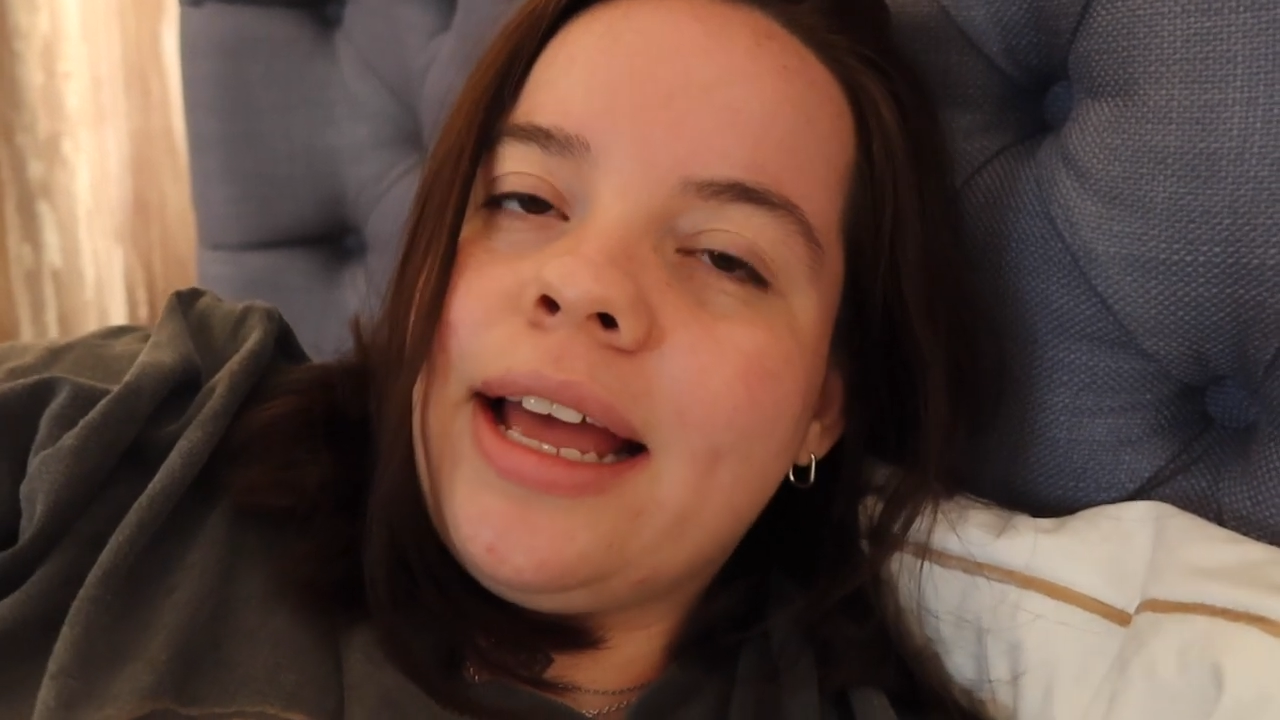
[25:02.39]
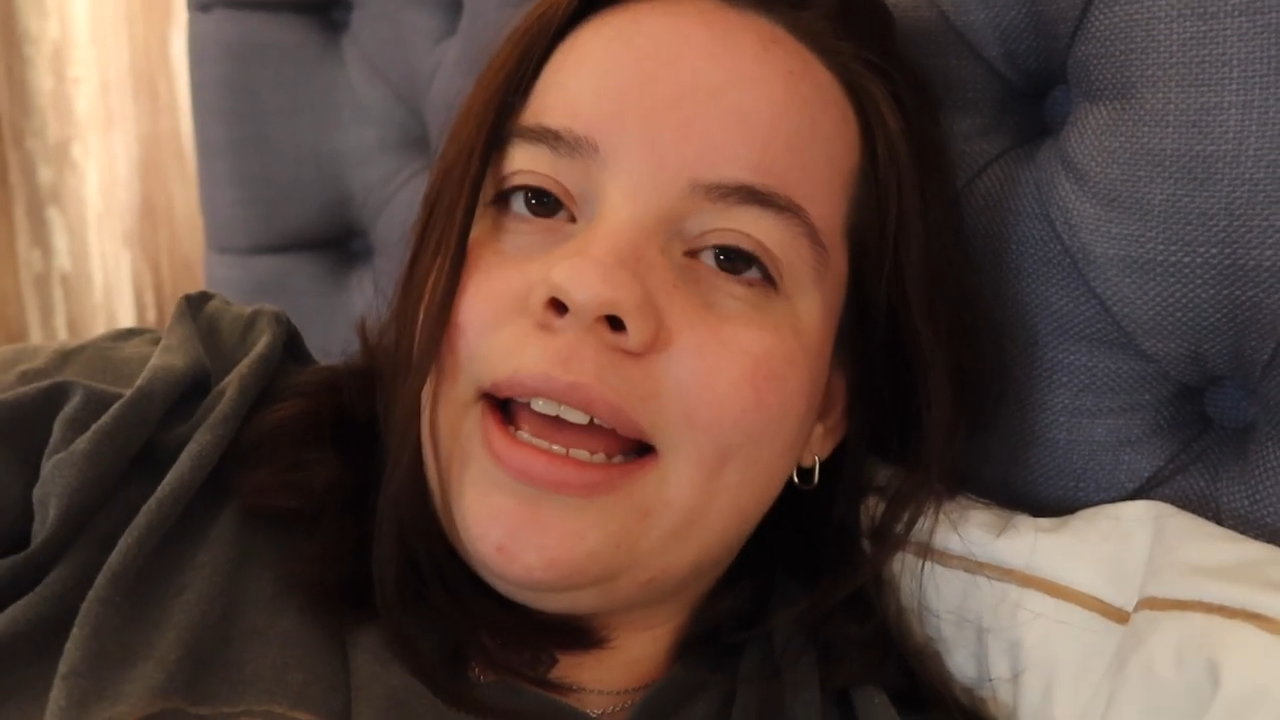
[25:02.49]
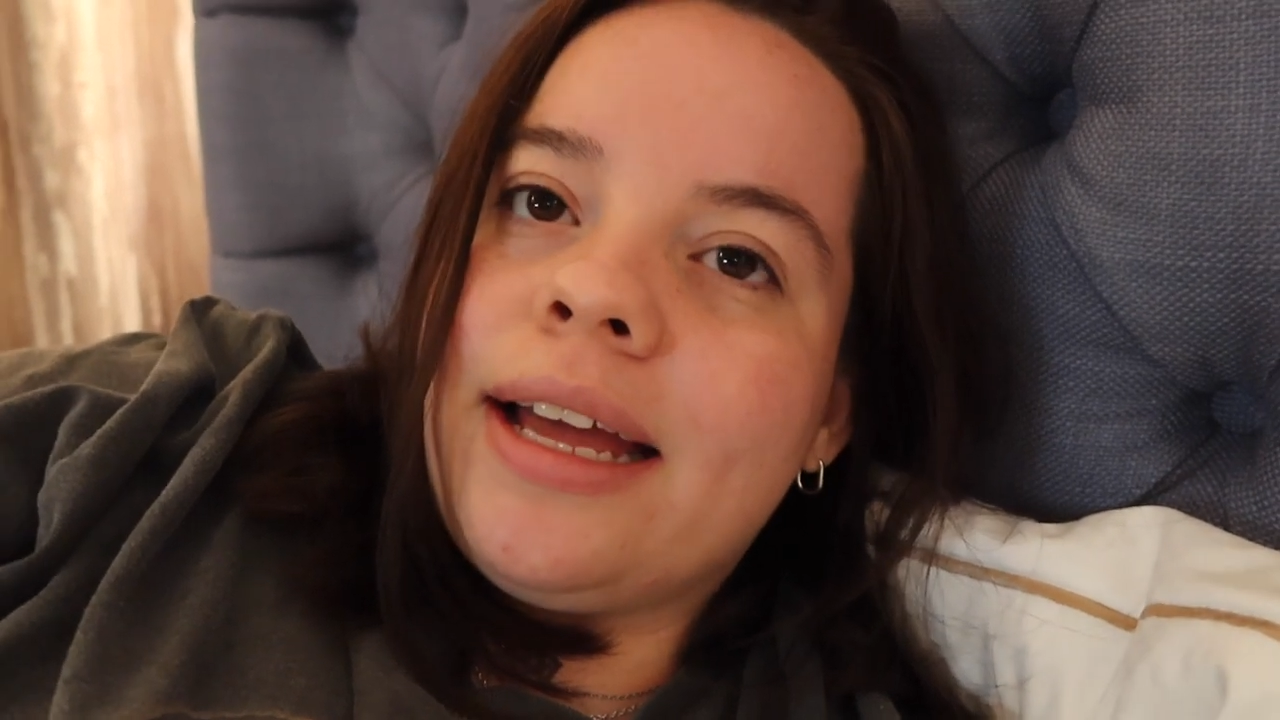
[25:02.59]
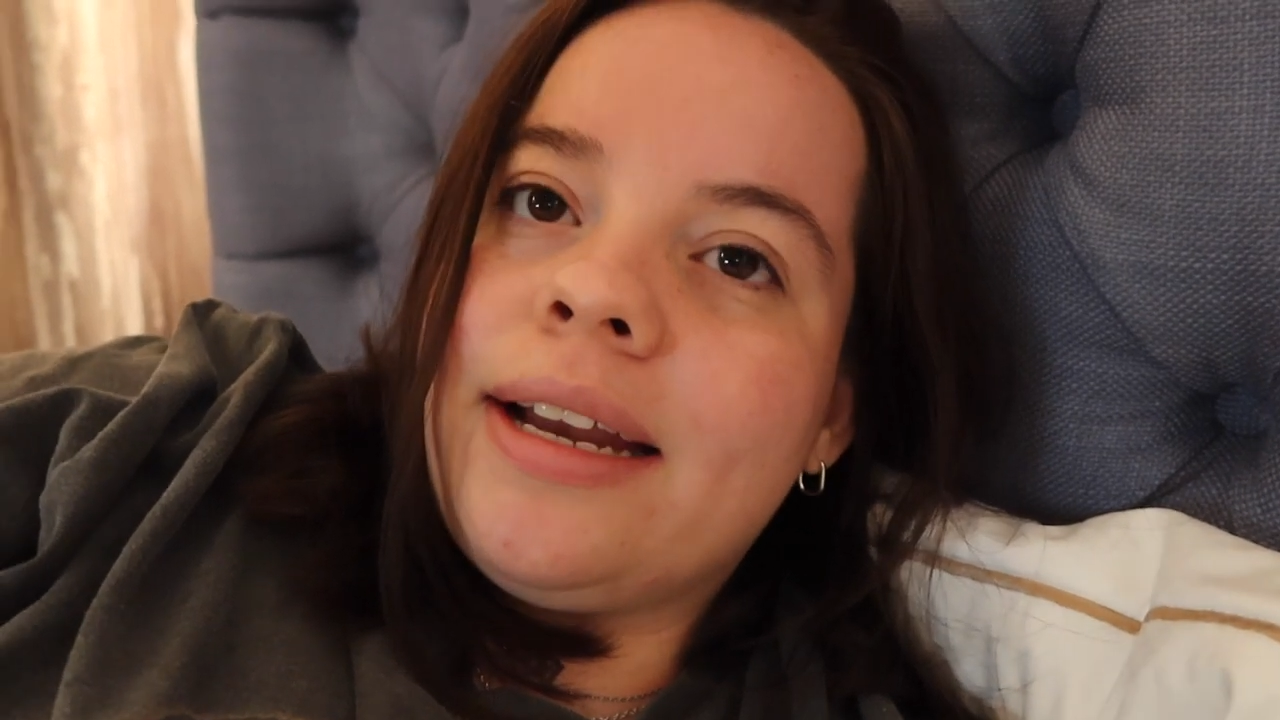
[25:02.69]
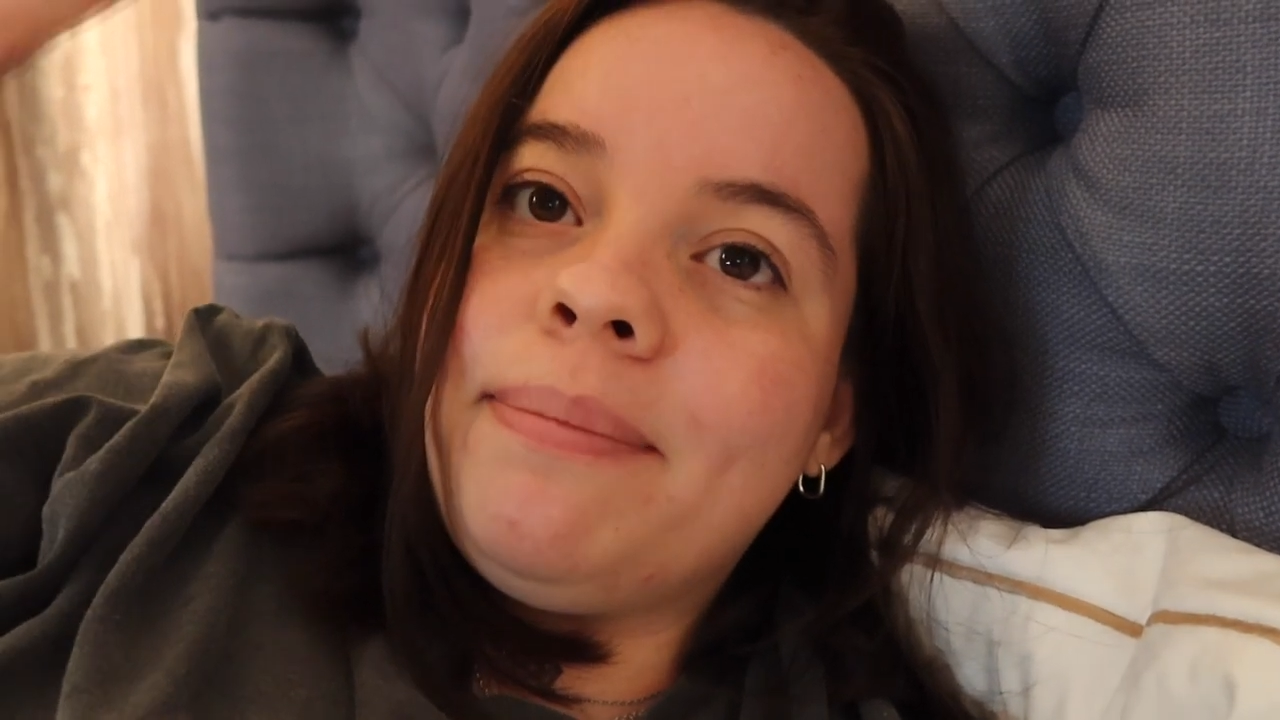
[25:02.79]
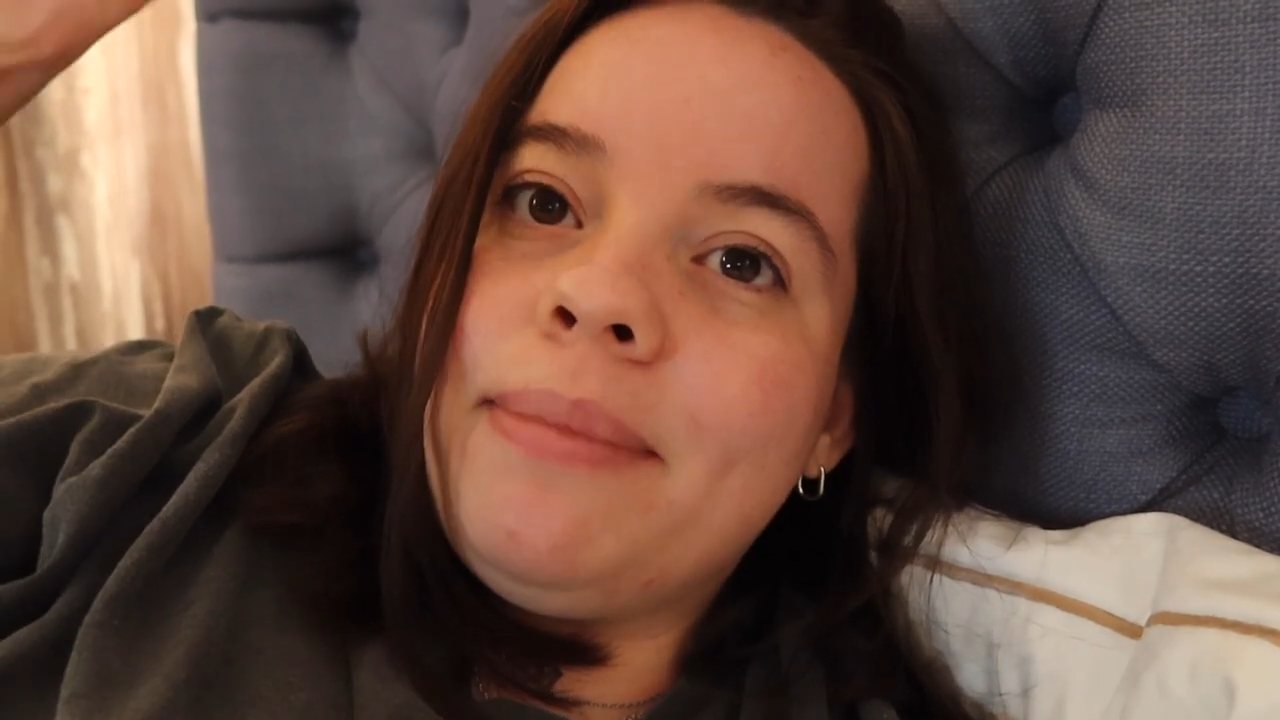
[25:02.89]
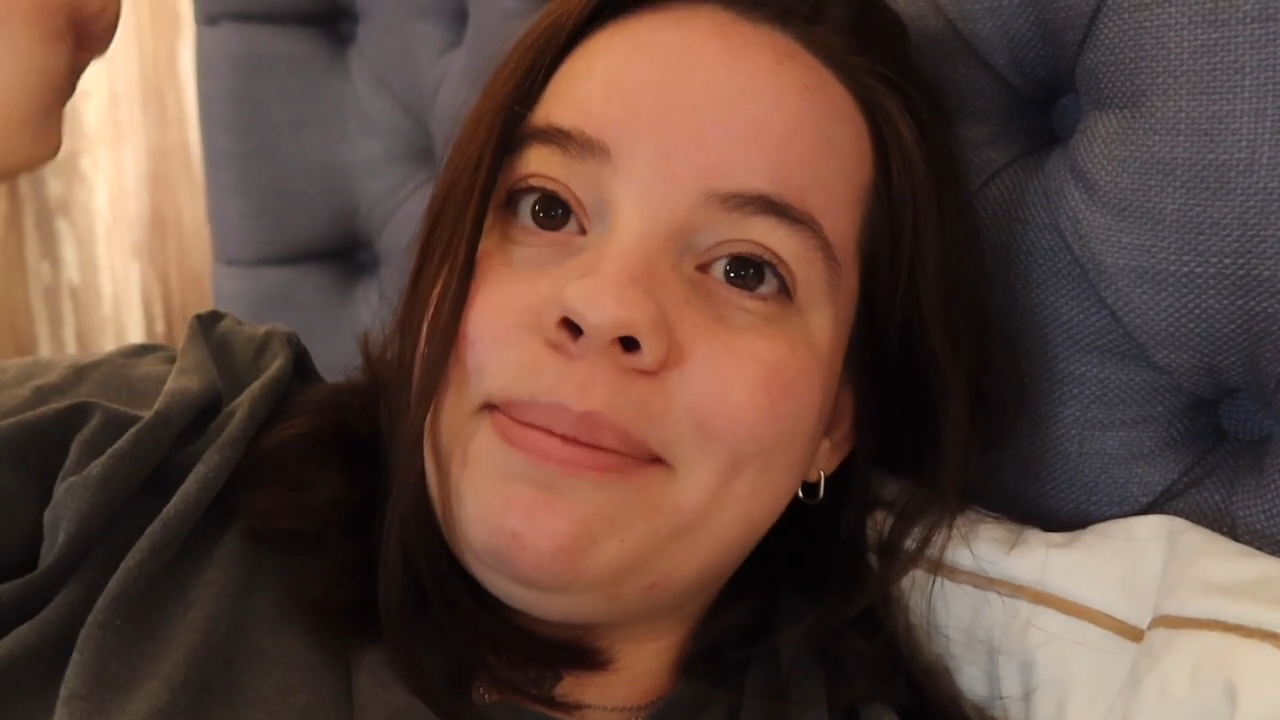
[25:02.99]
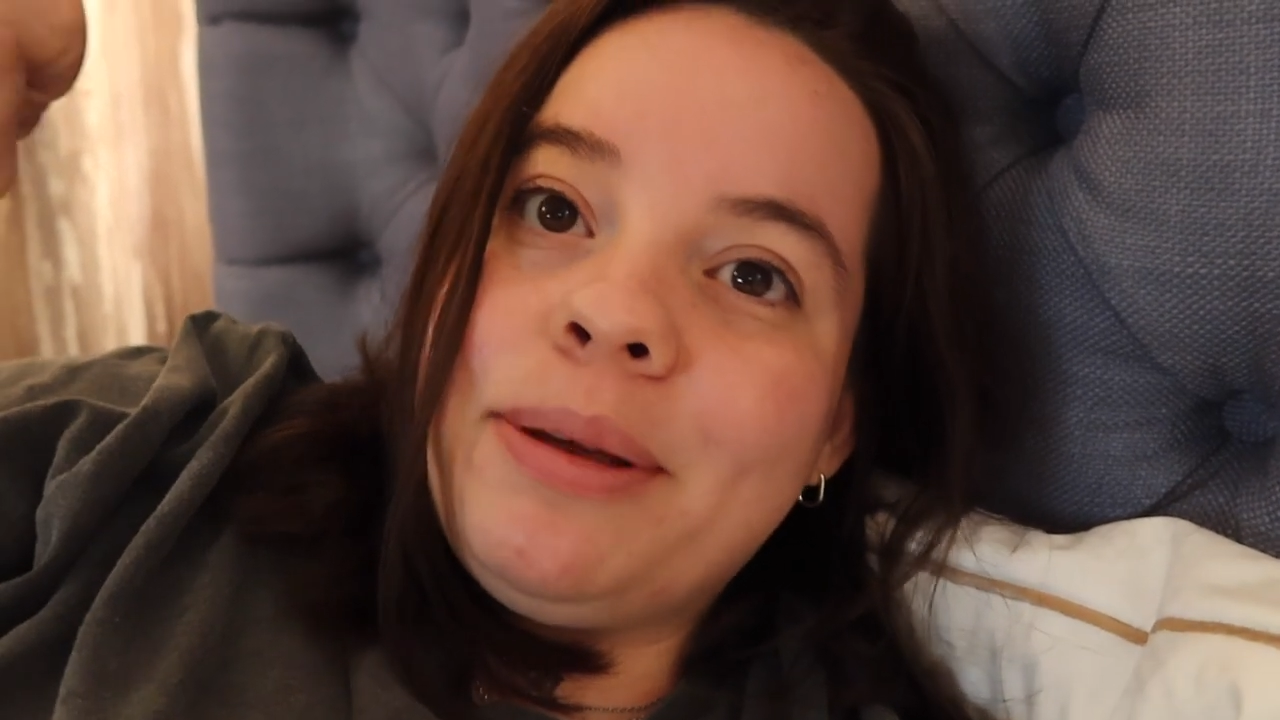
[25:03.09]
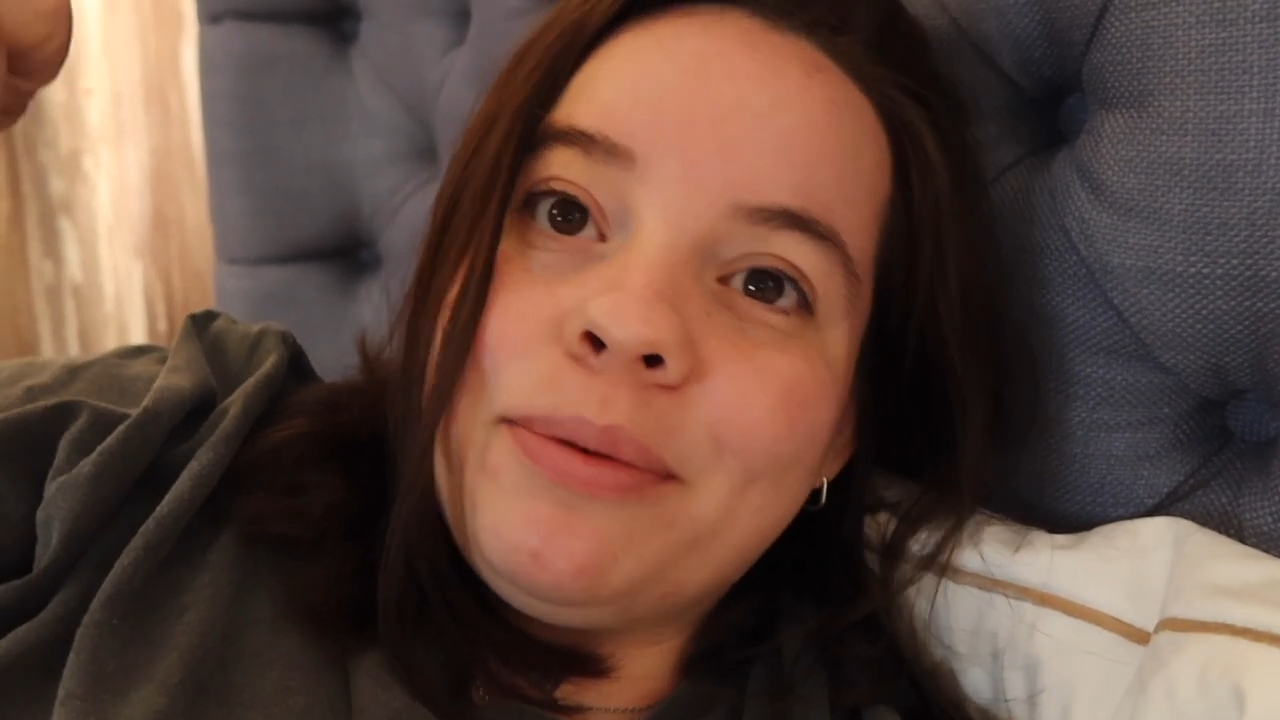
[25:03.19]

and maybe